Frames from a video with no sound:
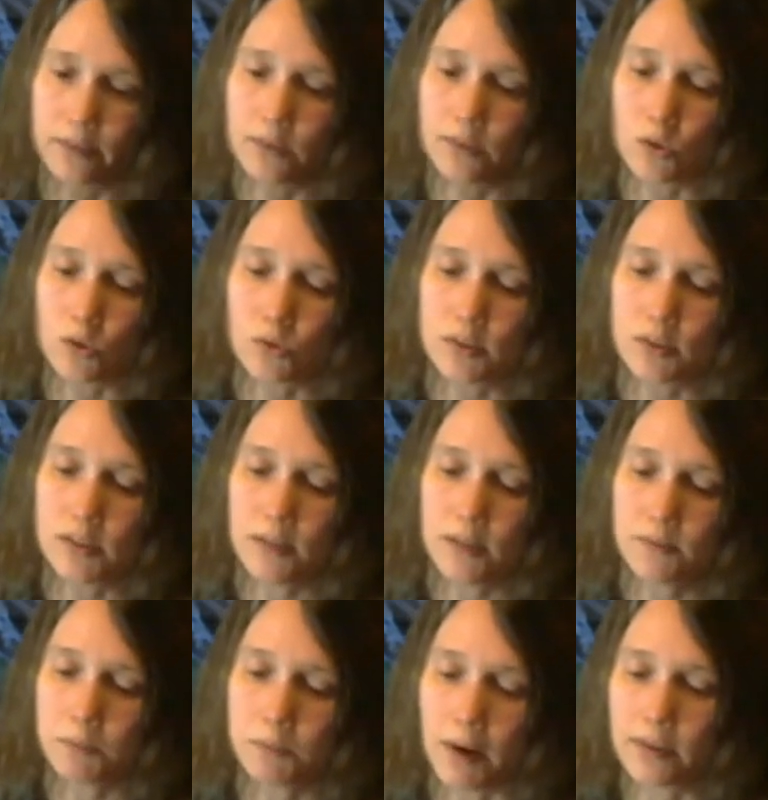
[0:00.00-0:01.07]
those
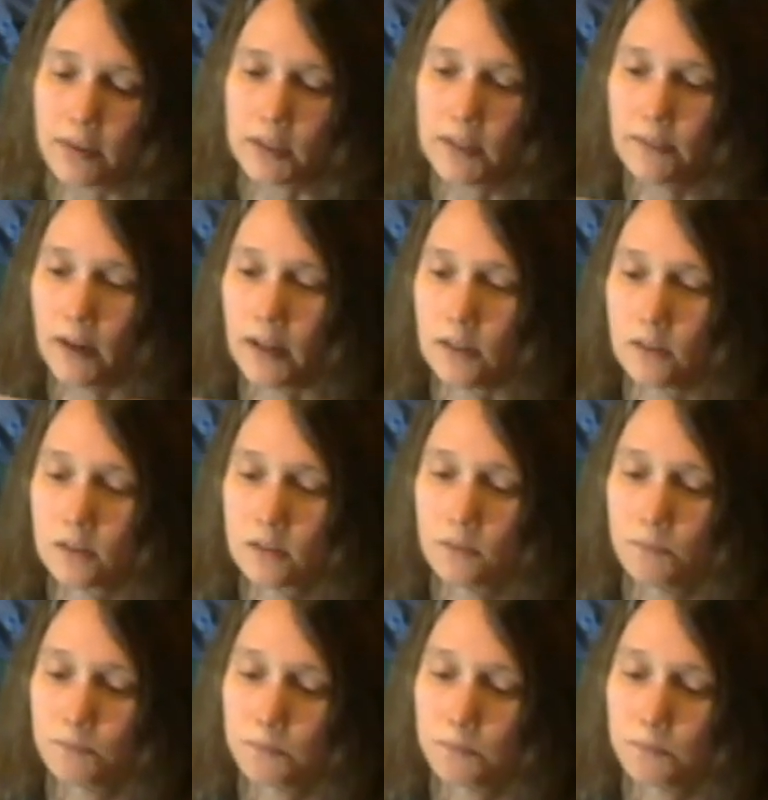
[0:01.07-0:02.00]
redeemed by the Levites.